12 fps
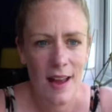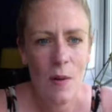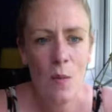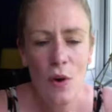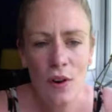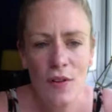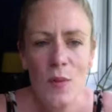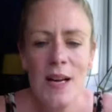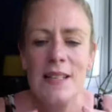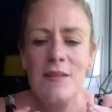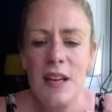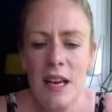And one of the
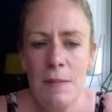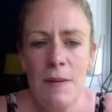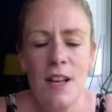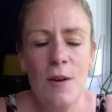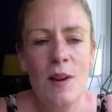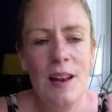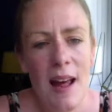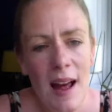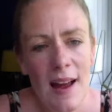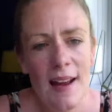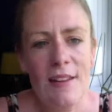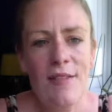ways of keeping you
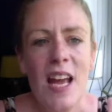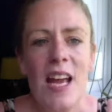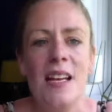alive